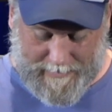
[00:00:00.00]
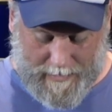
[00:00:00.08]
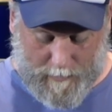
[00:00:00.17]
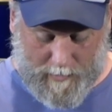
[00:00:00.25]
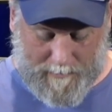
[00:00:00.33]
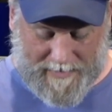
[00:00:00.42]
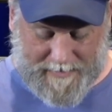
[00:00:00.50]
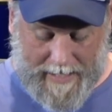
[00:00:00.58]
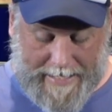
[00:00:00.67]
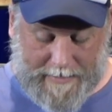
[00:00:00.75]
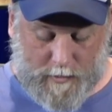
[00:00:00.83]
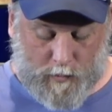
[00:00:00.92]
We must
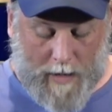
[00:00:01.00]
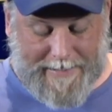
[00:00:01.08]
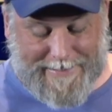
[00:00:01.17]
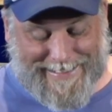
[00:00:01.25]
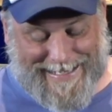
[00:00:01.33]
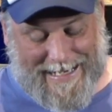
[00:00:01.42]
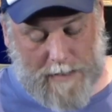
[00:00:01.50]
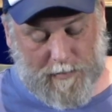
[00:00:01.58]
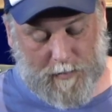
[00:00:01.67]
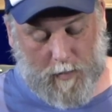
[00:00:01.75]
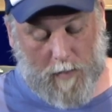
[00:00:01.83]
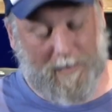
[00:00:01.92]
take great care
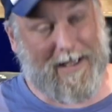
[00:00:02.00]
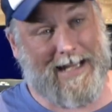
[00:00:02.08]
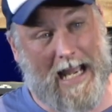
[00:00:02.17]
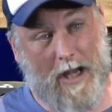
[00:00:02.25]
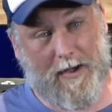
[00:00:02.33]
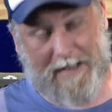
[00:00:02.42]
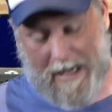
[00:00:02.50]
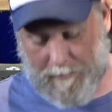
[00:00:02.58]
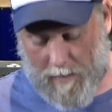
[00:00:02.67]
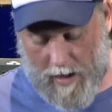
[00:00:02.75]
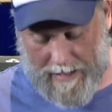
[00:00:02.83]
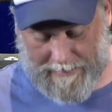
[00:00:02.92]
with what we allow in our
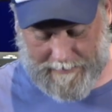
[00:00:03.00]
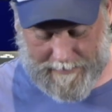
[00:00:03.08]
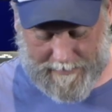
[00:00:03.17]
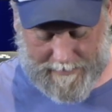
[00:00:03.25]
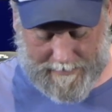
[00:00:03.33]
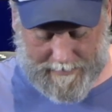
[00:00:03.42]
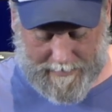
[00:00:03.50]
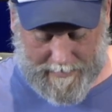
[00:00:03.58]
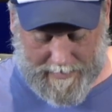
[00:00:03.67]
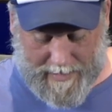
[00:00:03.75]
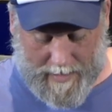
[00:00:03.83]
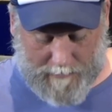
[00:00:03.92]
minds.
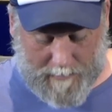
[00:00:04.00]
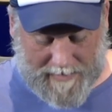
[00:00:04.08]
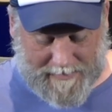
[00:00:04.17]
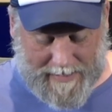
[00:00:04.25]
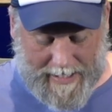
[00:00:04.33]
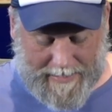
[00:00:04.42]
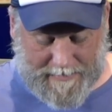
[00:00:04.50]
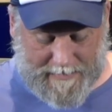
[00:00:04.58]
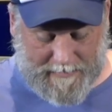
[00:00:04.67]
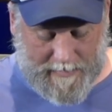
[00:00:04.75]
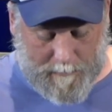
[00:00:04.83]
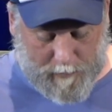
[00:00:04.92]
And we must take
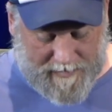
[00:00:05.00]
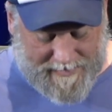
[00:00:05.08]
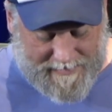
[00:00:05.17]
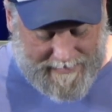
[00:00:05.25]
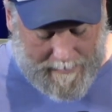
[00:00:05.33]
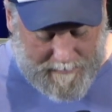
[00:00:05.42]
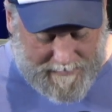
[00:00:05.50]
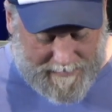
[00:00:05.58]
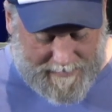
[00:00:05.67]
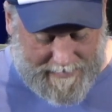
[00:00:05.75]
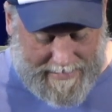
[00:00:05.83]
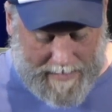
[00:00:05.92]
deliberate steps to
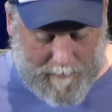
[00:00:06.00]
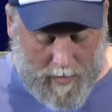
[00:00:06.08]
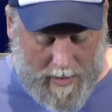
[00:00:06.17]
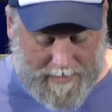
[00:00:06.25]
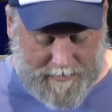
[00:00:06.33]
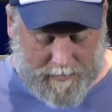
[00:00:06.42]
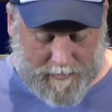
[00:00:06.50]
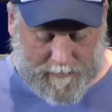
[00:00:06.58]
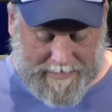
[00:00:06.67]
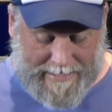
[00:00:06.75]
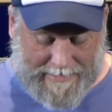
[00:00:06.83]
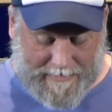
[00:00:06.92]
set our minds on the
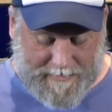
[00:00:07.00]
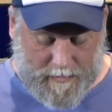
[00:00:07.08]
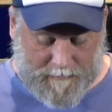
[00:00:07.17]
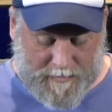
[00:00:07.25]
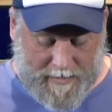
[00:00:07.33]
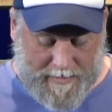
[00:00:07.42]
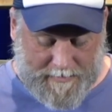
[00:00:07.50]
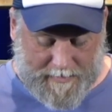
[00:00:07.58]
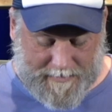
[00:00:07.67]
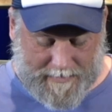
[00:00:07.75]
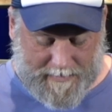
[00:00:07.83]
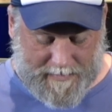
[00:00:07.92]
reality of
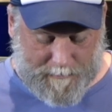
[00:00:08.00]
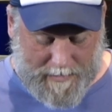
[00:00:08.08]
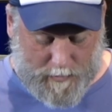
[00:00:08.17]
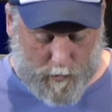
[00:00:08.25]
Jesus and his mental